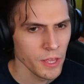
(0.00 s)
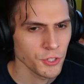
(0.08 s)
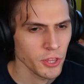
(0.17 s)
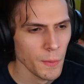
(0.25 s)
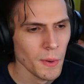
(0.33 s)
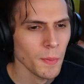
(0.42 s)
Yeah,
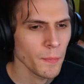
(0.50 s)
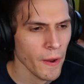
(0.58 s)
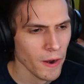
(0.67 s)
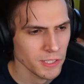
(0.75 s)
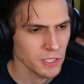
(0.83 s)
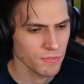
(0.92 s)
so they were
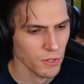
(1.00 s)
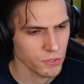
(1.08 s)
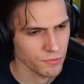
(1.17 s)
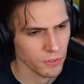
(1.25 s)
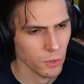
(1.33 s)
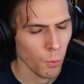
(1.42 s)
preparing these
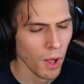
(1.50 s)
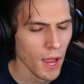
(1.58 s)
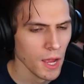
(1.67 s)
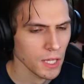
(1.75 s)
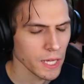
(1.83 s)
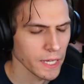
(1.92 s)
vaults for a
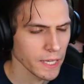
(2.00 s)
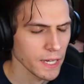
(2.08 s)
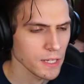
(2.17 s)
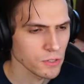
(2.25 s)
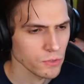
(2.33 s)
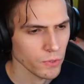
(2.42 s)
while, I
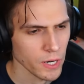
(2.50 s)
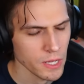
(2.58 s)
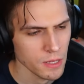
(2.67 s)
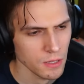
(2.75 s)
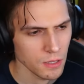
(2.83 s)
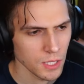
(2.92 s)
guess,
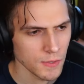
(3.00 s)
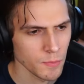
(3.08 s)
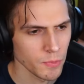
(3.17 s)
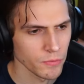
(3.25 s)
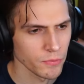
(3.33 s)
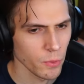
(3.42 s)
right?
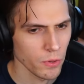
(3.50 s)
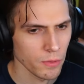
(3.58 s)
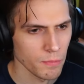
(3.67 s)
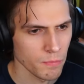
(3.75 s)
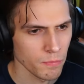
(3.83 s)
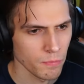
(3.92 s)
Even before
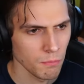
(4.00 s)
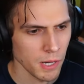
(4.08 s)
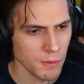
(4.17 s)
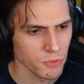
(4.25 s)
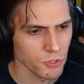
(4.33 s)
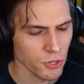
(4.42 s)
the
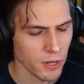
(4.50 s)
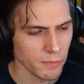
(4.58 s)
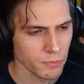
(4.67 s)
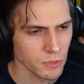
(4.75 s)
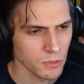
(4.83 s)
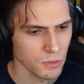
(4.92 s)
bombs
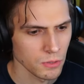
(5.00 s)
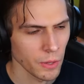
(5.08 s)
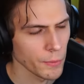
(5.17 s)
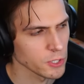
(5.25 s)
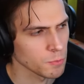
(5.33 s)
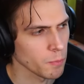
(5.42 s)
dropped.
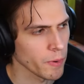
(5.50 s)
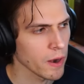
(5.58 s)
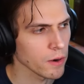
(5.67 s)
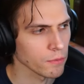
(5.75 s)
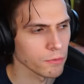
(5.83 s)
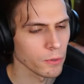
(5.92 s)
They were just
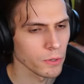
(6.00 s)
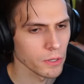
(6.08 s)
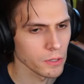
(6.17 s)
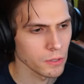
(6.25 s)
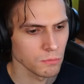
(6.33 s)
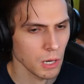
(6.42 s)
preparing
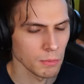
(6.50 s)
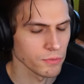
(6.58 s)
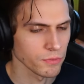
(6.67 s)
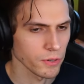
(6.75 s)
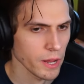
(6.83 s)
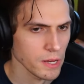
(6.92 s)
for it,
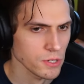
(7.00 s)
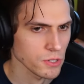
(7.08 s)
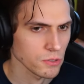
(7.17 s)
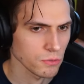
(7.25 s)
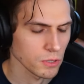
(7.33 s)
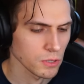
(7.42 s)
probably for
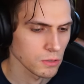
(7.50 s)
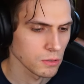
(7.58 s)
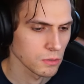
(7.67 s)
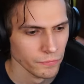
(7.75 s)
ages, right?